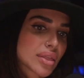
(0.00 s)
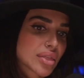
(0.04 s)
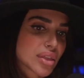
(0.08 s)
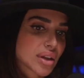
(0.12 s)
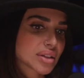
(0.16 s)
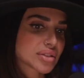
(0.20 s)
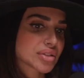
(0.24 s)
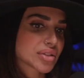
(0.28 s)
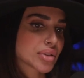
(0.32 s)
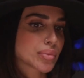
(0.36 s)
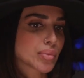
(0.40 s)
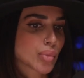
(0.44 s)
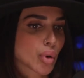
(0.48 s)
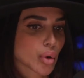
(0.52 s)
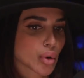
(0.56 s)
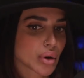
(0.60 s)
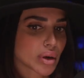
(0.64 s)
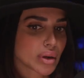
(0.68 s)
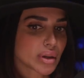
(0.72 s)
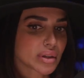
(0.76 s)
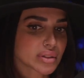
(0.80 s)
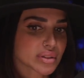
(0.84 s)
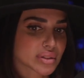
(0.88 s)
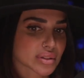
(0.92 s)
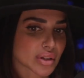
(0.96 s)
ethics and
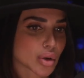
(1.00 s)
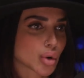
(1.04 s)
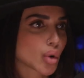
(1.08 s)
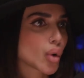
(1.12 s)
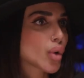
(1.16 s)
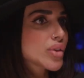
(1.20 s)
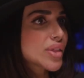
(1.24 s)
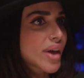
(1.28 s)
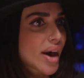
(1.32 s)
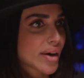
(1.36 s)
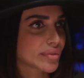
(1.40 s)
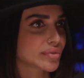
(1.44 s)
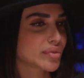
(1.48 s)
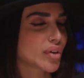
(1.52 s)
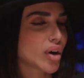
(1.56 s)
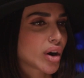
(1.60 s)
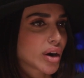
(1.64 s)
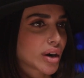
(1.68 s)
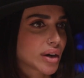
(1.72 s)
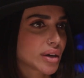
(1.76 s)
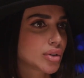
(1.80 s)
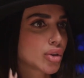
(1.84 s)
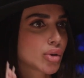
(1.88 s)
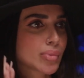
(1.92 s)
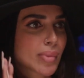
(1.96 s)
morals go that
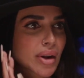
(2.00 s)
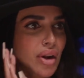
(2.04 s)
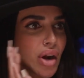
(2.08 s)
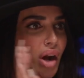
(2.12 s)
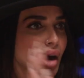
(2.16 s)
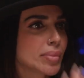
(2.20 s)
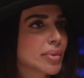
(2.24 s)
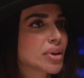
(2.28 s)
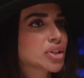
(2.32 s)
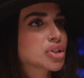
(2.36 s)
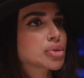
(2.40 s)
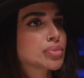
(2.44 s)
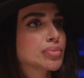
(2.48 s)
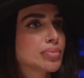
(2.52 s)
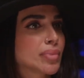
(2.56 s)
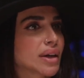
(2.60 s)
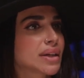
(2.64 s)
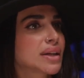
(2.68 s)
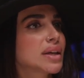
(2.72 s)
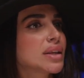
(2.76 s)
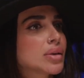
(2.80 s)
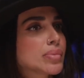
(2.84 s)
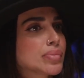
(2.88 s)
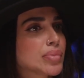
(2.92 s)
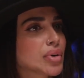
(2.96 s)
far. No matter how much
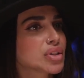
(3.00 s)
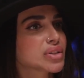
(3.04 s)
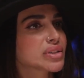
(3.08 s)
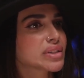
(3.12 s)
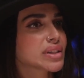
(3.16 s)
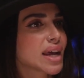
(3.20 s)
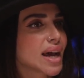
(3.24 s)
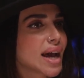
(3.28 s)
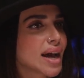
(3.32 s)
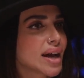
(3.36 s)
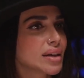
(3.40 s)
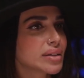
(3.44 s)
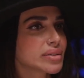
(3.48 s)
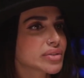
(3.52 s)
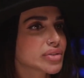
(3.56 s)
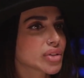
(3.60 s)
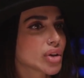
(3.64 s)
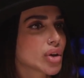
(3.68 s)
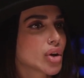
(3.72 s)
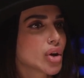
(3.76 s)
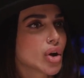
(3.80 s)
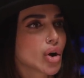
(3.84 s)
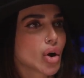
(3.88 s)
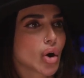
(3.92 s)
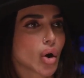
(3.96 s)
money the person has
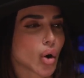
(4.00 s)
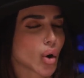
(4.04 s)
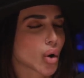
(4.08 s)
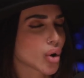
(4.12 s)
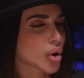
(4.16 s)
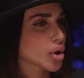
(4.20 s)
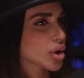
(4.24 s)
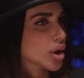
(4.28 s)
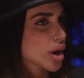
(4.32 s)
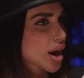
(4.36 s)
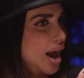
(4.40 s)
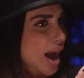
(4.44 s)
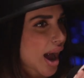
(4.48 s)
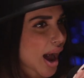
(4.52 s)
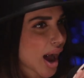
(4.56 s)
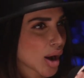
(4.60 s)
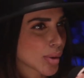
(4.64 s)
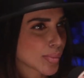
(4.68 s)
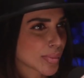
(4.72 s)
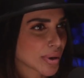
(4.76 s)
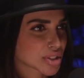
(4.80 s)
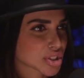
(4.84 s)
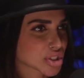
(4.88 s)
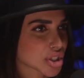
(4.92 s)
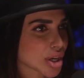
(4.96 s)
or how
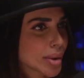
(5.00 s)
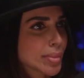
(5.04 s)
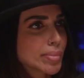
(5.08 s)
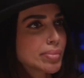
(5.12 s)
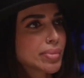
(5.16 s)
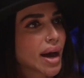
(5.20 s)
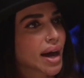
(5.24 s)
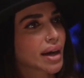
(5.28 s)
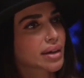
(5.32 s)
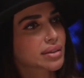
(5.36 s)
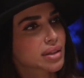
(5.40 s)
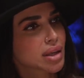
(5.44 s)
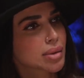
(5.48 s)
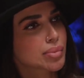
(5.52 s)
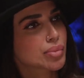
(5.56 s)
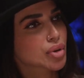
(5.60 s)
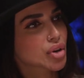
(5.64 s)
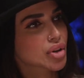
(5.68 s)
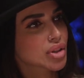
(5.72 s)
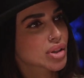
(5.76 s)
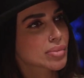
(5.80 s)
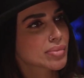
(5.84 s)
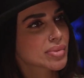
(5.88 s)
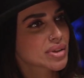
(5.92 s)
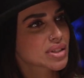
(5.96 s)
much impact they put
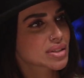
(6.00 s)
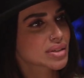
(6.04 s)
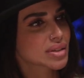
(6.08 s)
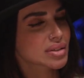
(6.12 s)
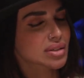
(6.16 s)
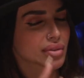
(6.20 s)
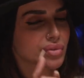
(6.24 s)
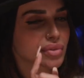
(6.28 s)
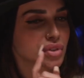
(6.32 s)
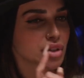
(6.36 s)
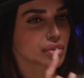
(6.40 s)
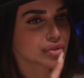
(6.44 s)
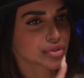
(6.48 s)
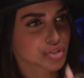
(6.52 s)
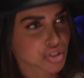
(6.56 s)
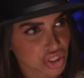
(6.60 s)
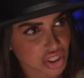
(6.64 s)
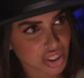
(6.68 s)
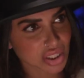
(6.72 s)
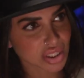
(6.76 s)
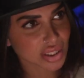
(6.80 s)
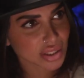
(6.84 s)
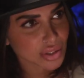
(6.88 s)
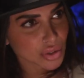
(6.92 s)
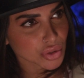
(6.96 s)
on the business, if you've
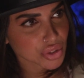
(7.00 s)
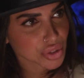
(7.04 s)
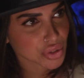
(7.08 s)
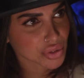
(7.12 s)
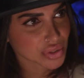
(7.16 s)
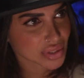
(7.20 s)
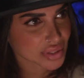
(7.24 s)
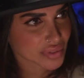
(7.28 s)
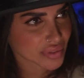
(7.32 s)
cheated on your